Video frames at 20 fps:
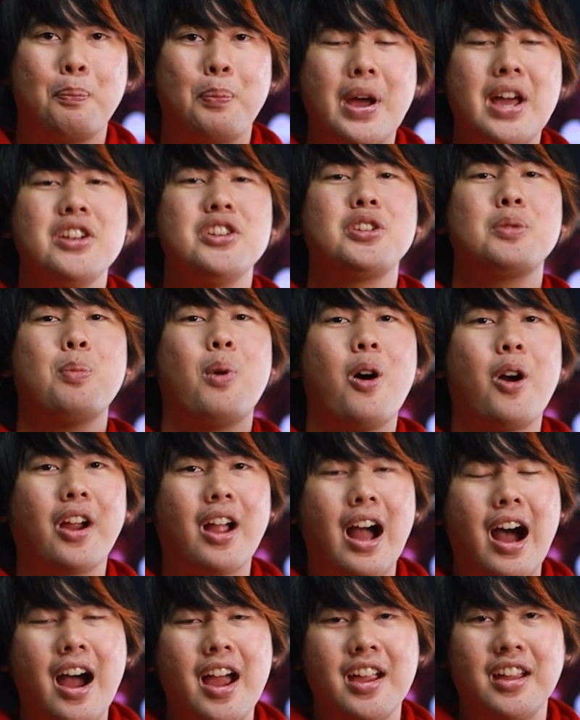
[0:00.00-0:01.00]
benchmark
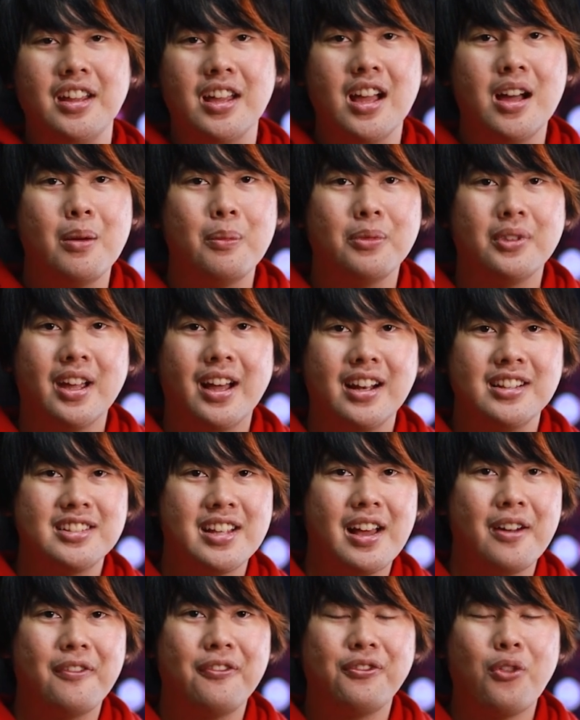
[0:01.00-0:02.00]
IEM that's
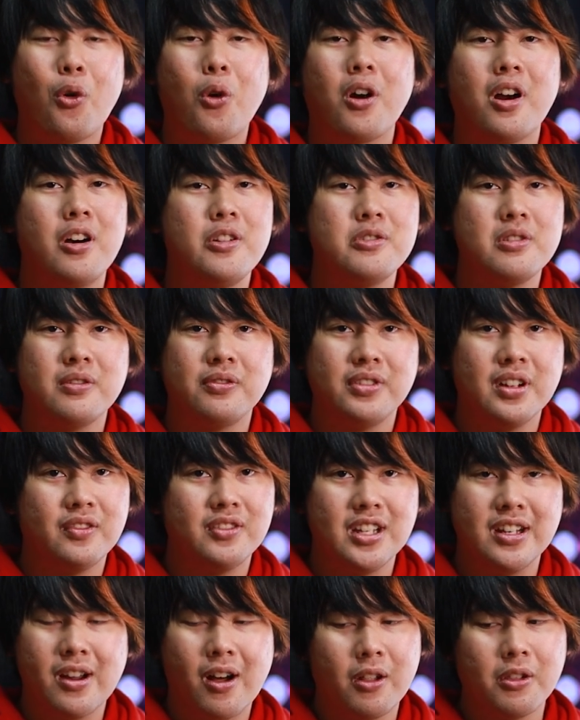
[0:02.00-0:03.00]
at
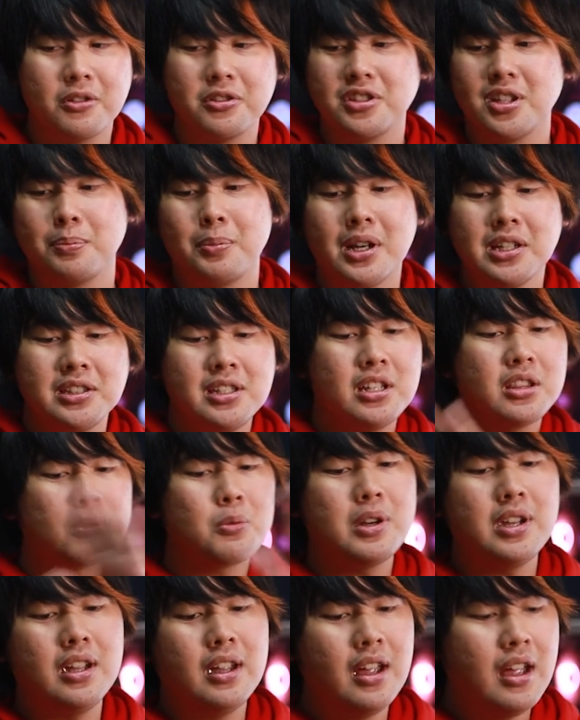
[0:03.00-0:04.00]
$450. The Blessing
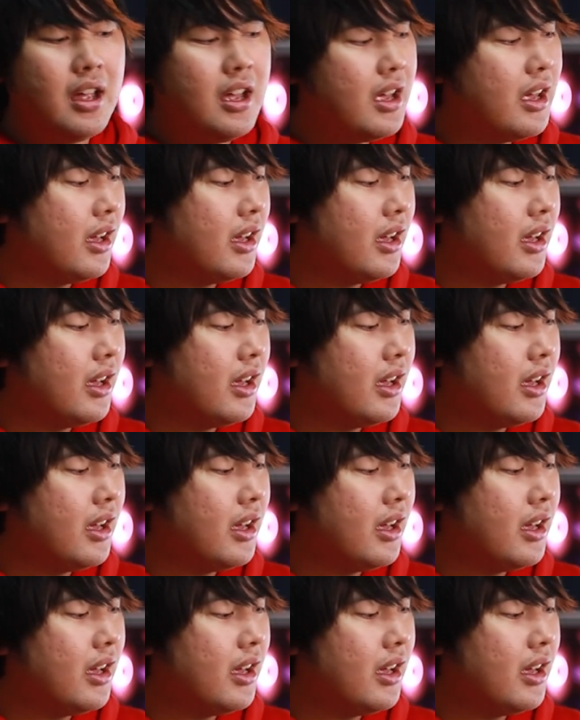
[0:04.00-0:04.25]
3